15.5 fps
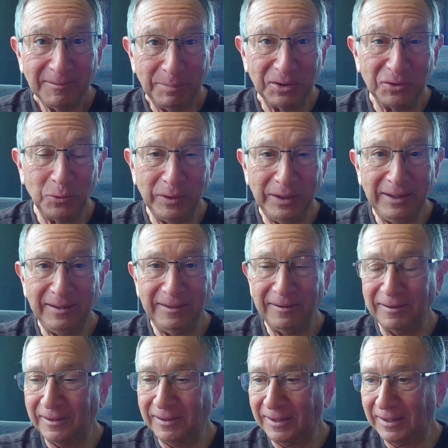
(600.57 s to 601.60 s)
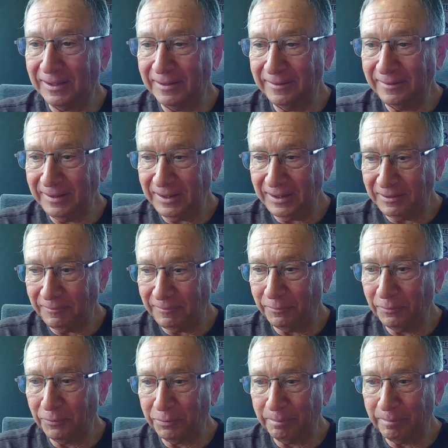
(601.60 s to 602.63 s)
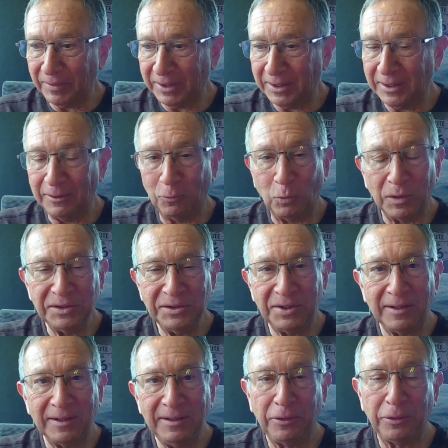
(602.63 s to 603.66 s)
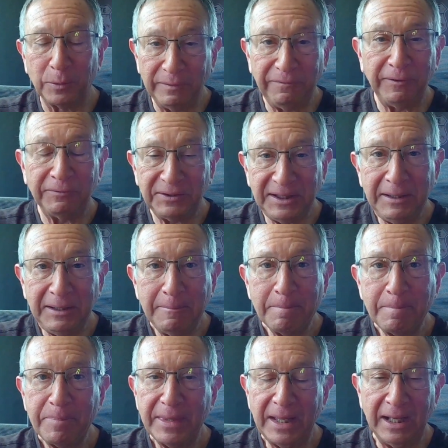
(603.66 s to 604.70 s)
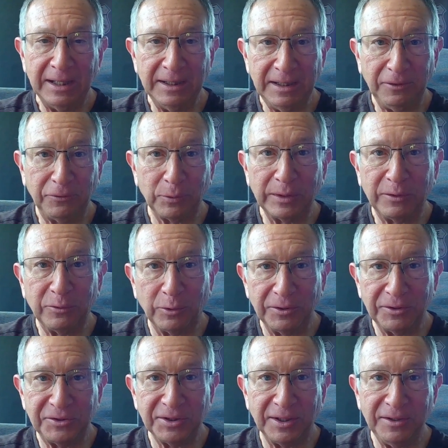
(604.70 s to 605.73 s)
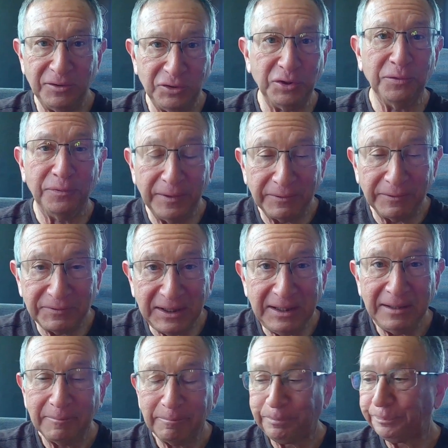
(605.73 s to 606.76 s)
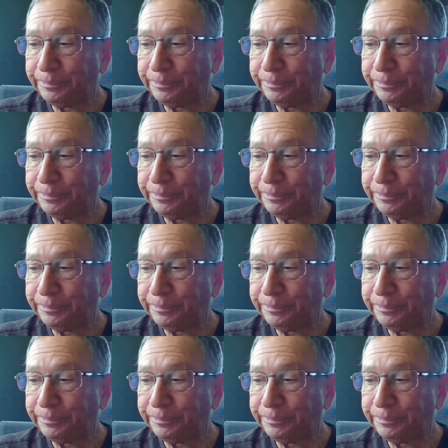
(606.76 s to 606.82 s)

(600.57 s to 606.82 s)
between the one ton 350 and the three-quarter ton 250.